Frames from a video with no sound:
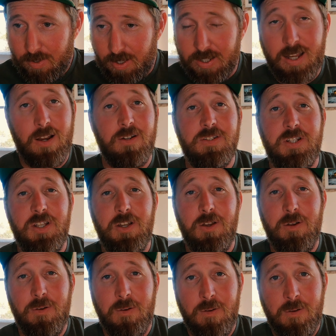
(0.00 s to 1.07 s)
I guarantee
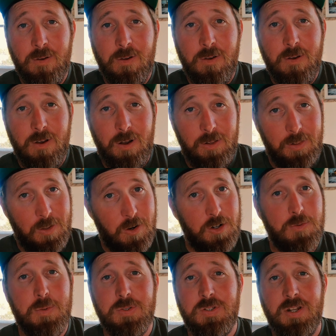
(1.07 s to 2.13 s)
you a
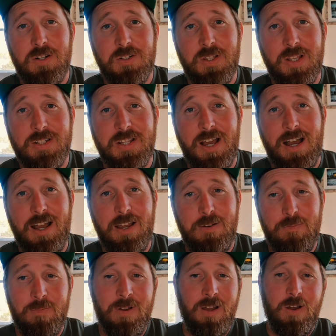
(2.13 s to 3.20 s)
large percentage of the
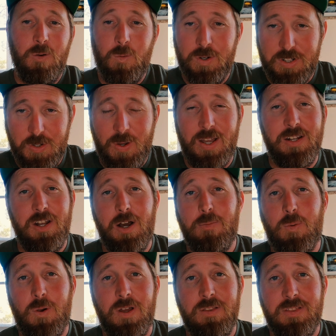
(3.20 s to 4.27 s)
time what you end
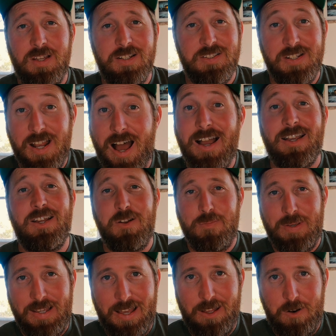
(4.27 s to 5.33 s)
up with is not going to
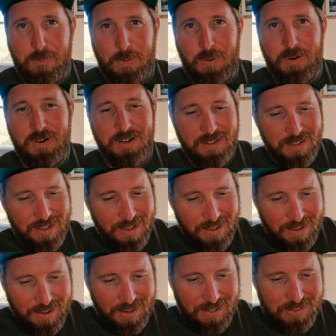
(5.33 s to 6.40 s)
be edible.
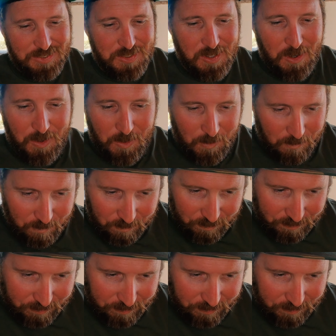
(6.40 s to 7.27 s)
And so